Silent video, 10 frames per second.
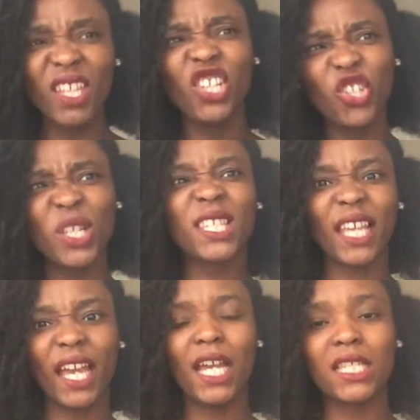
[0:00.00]
you could say
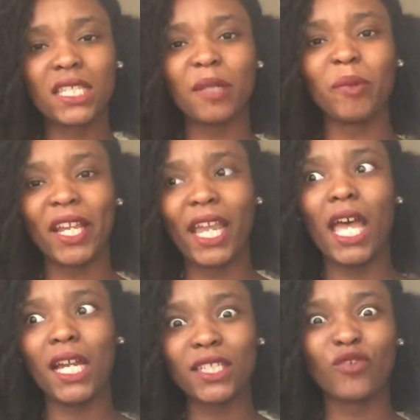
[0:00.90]
I had some like
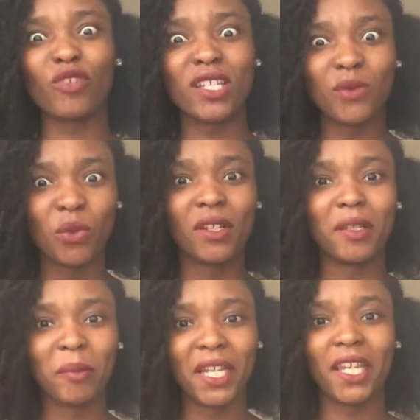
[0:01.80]
active rice water
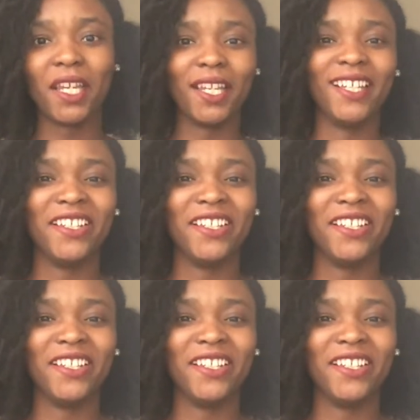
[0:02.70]
in my hair.